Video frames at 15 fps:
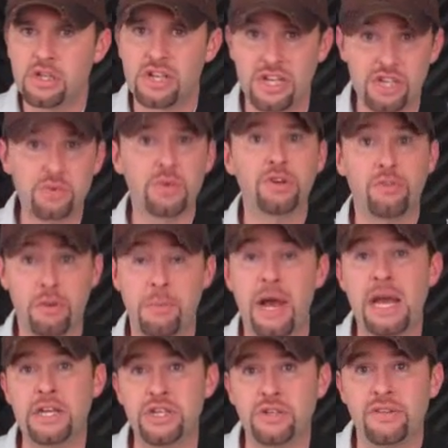So I just wanted to
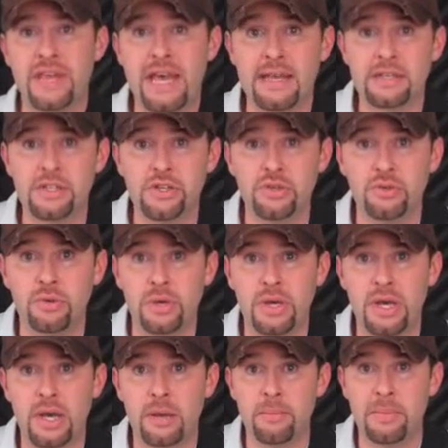remind you of that too,
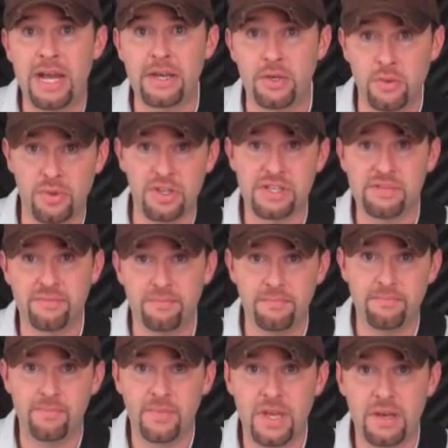by doing this
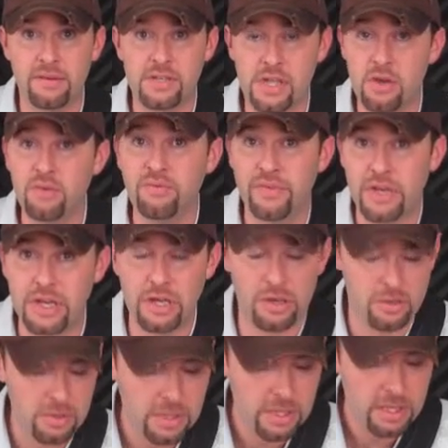tone
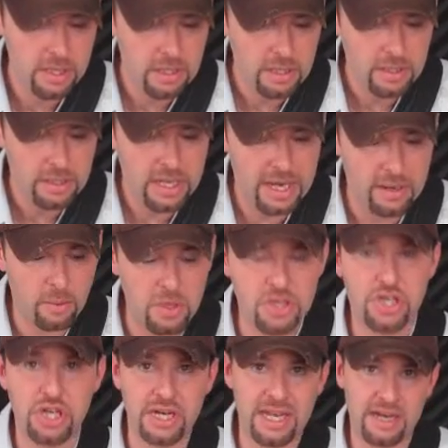video. Kind of
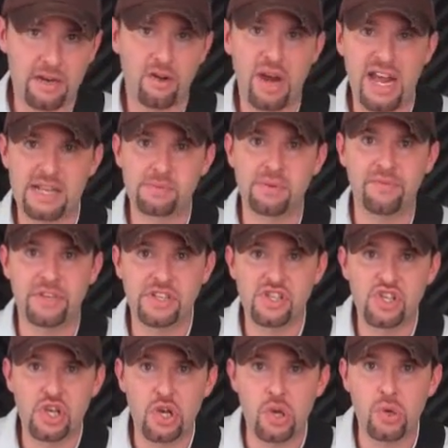want you to get a grasp of
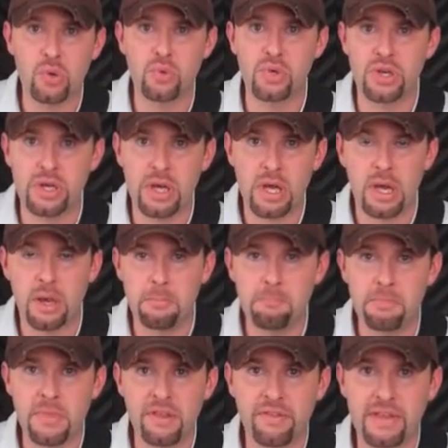his tone
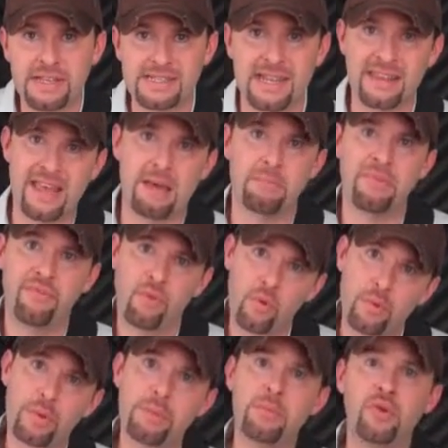and things like that
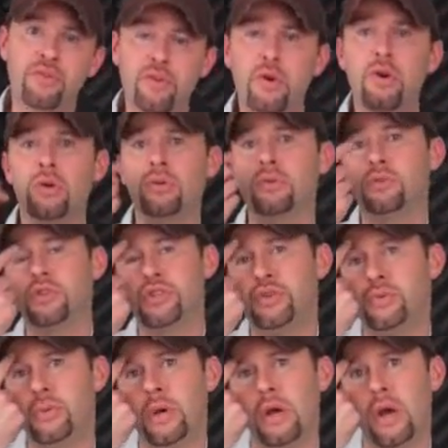before we move on
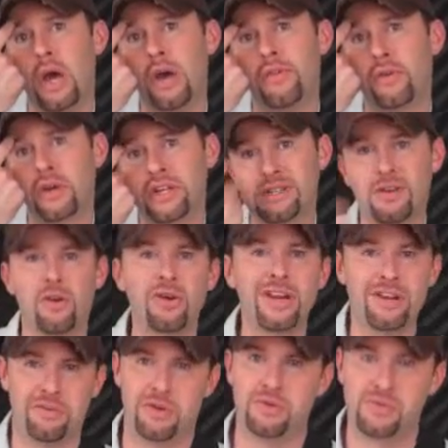to other guitar
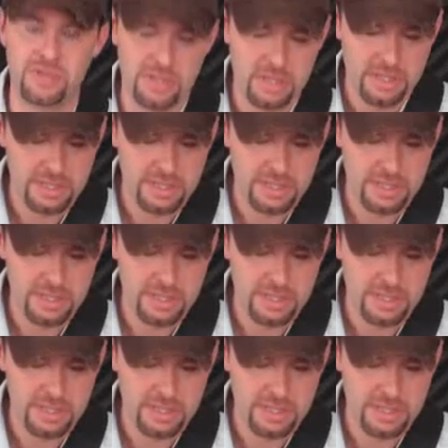heroes.